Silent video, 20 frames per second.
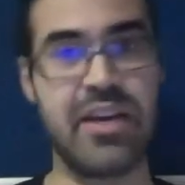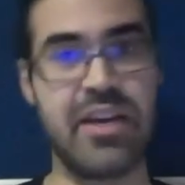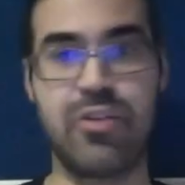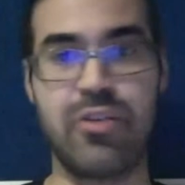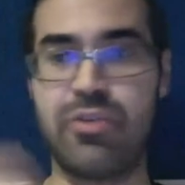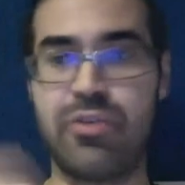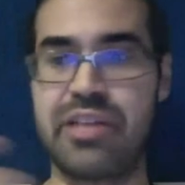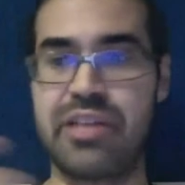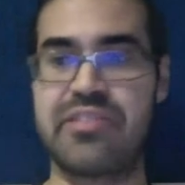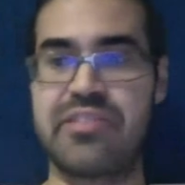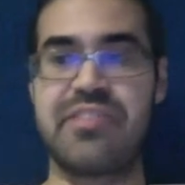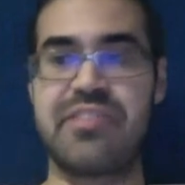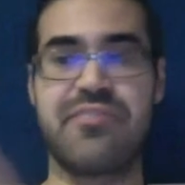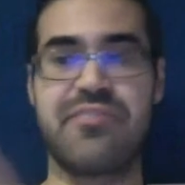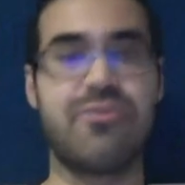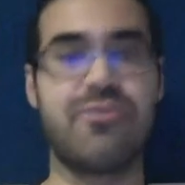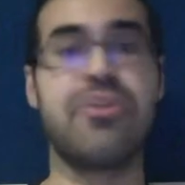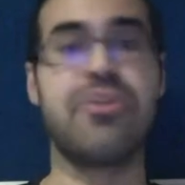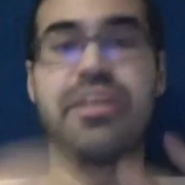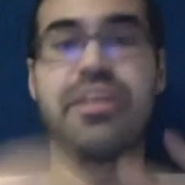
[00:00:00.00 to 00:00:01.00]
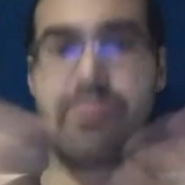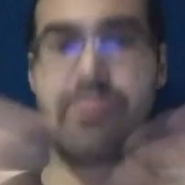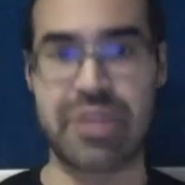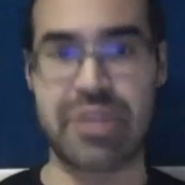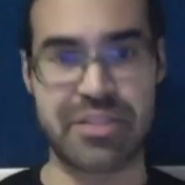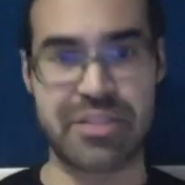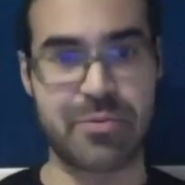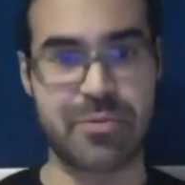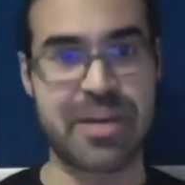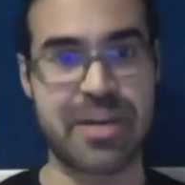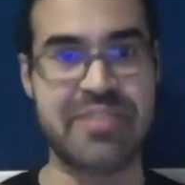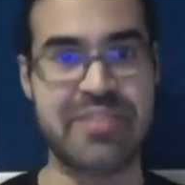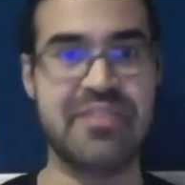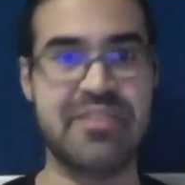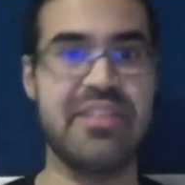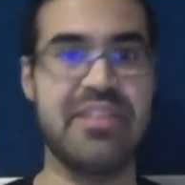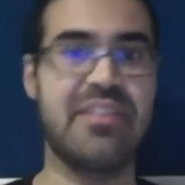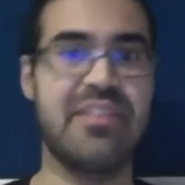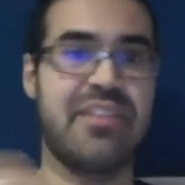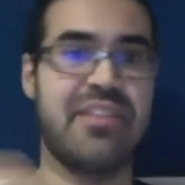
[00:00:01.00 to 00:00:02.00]
Rust has fully embraced
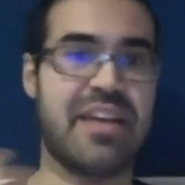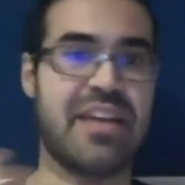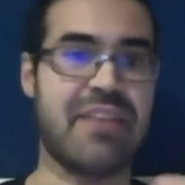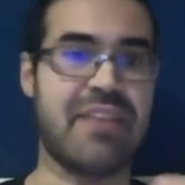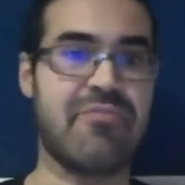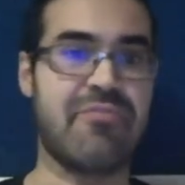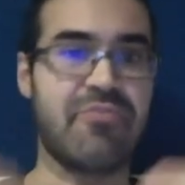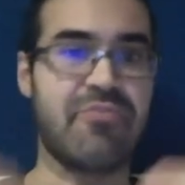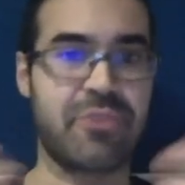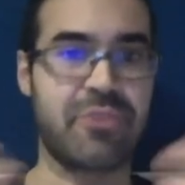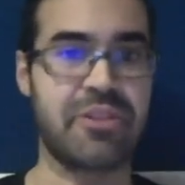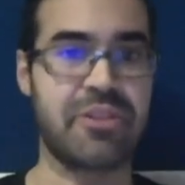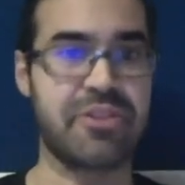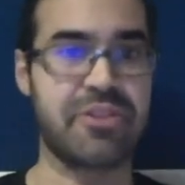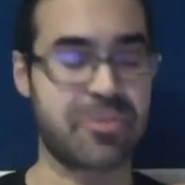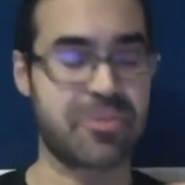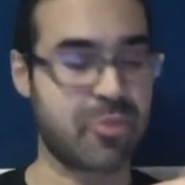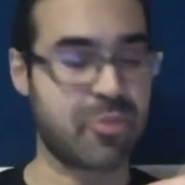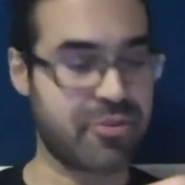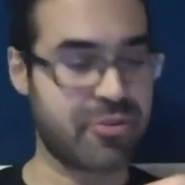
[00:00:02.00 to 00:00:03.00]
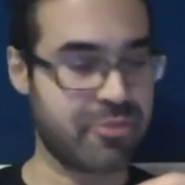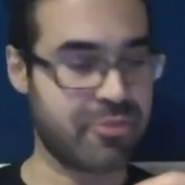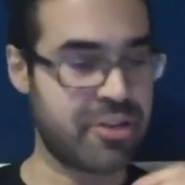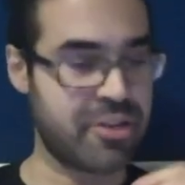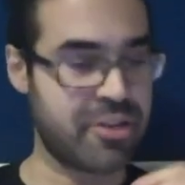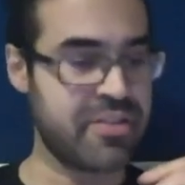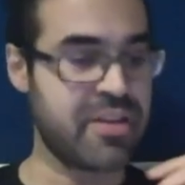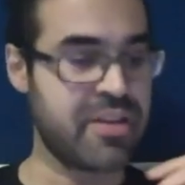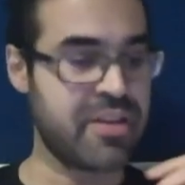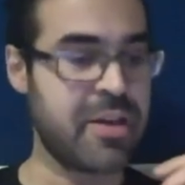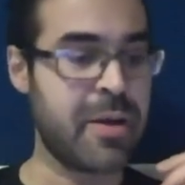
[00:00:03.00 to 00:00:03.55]
WASI and they have really good support for it.